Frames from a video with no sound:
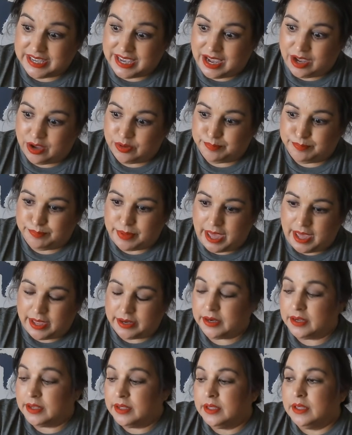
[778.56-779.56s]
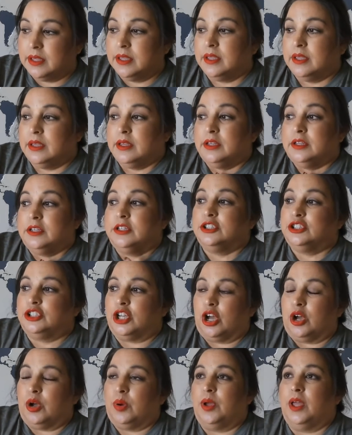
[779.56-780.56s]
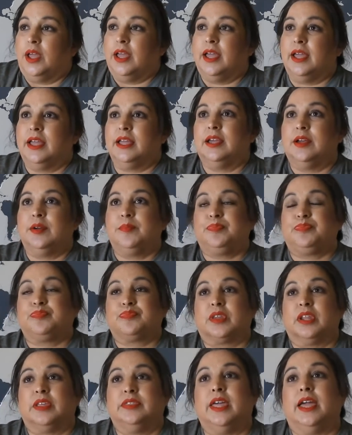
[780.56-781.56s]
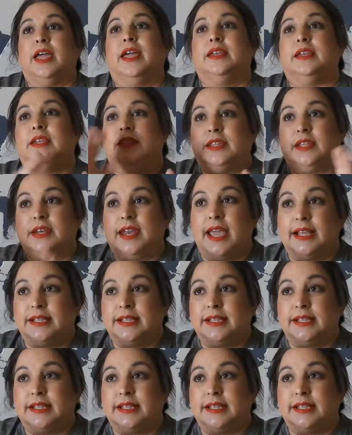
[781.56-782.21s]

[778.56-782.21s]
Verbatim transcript: Yeah, bad. So then the